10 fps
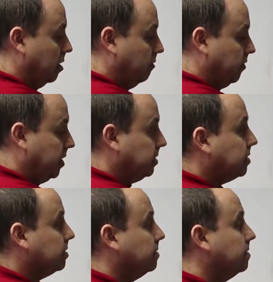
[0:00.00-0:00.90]
Here it
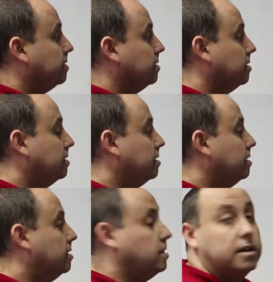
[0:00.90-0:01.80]
is.
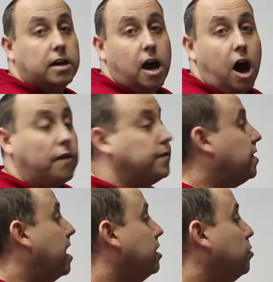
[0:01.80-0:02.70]
After
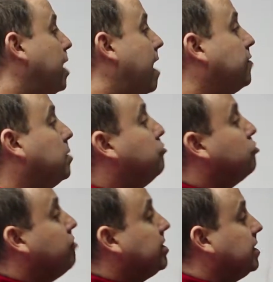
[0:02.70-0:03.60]
that we have the
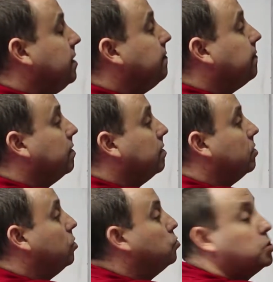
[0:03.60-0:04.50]
progressive,
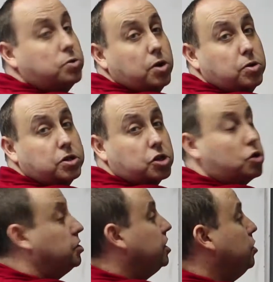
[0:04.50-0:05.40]
also known as the
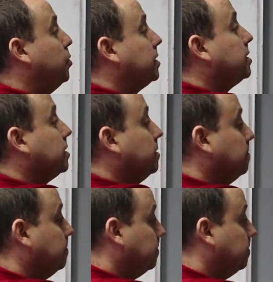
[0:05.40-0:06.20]
continuous.